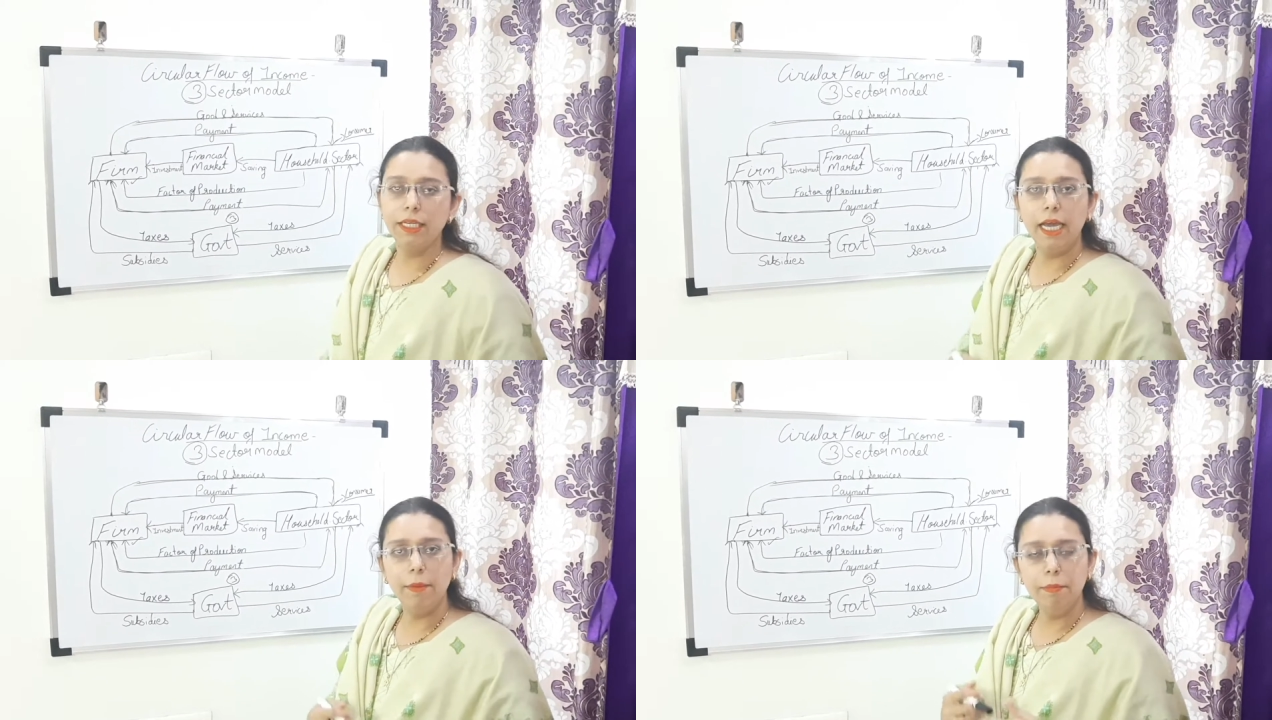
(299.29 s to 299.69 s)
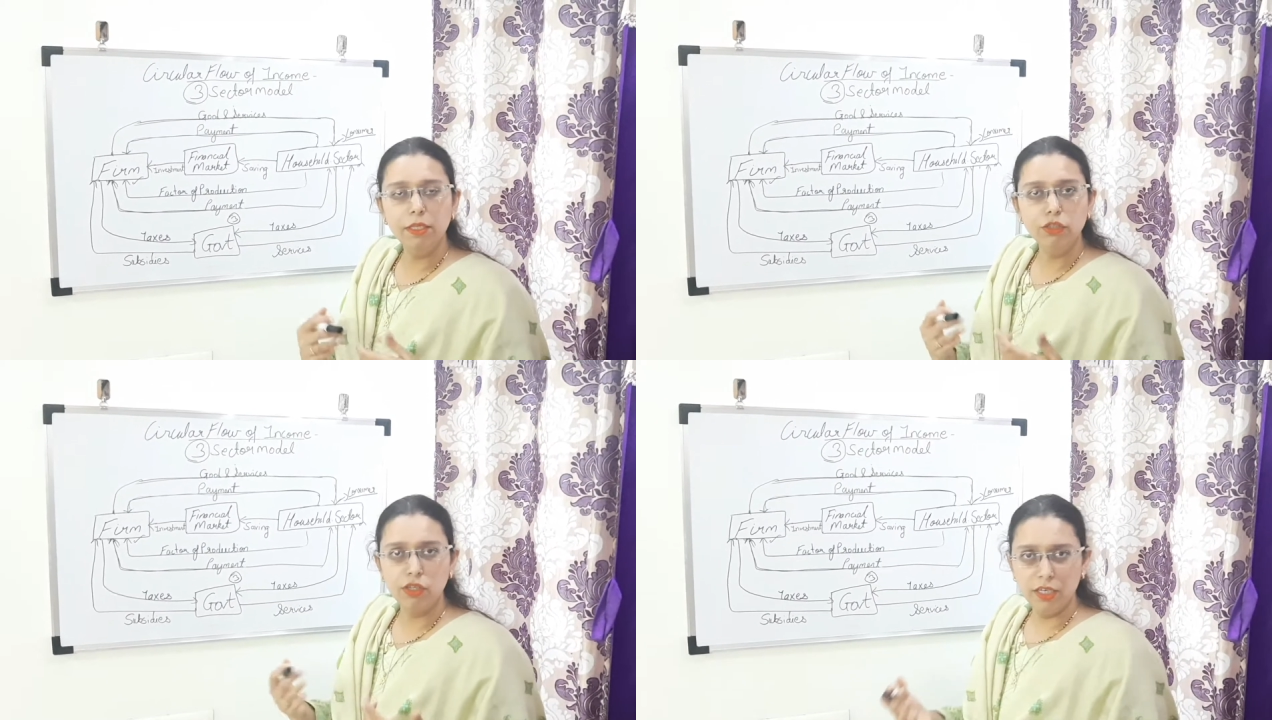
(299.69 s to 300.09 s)
can be
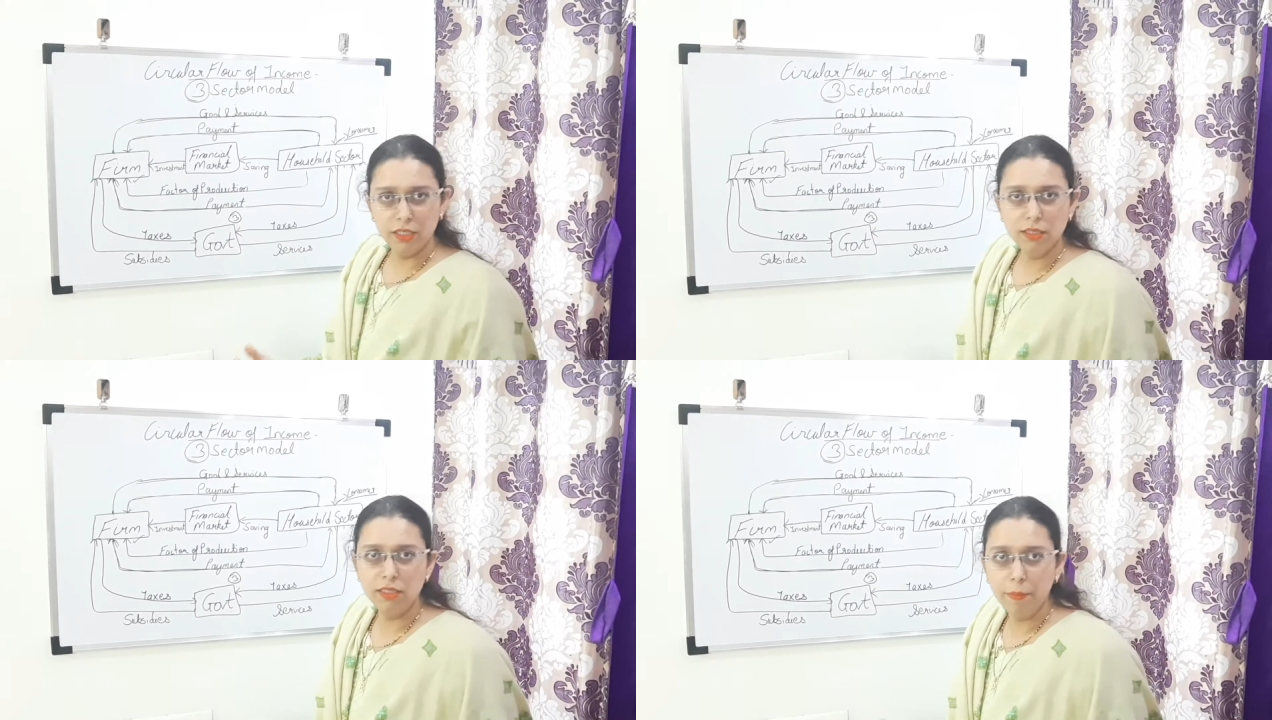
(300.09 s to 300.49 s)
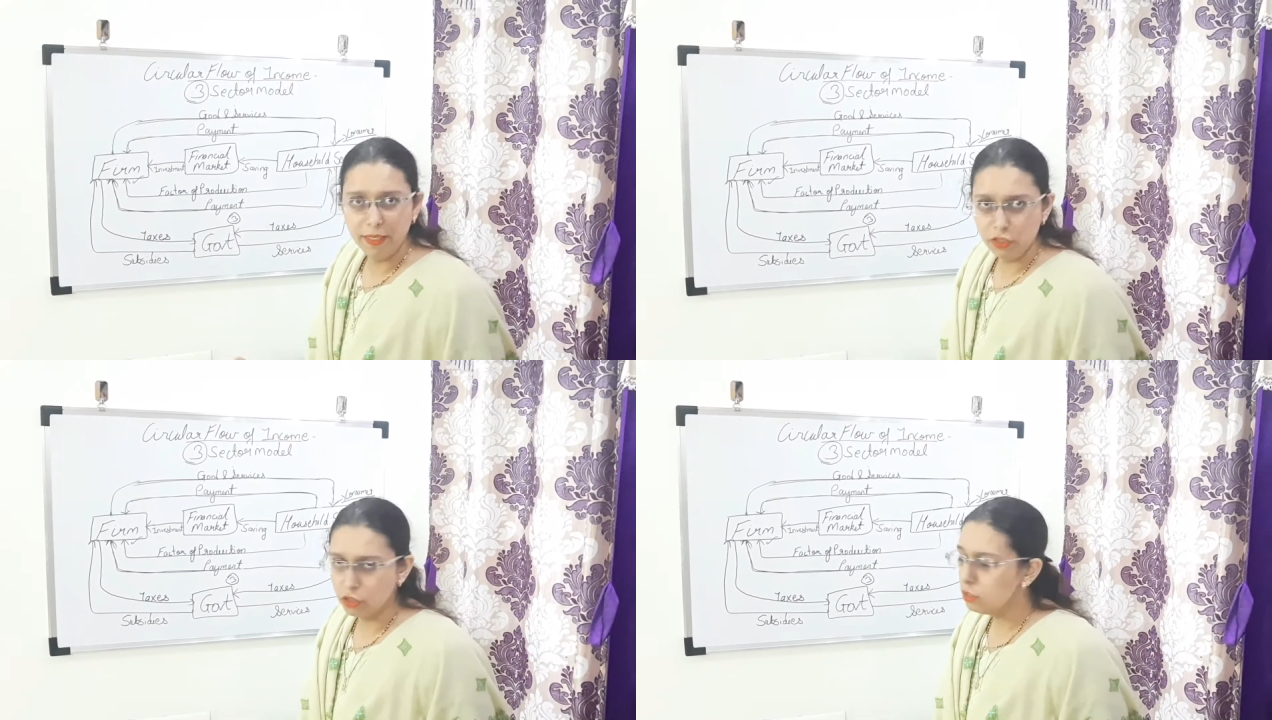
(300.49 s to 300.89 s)
shares,
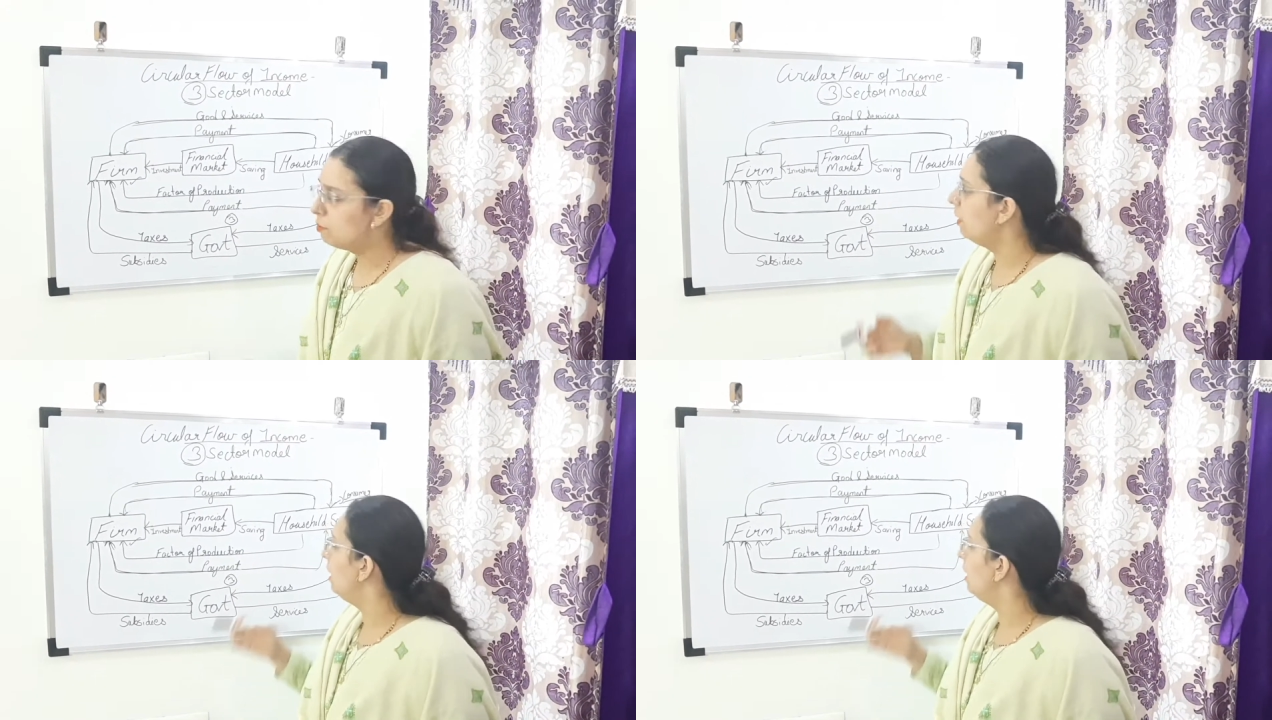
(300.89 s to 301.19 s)
debentures, but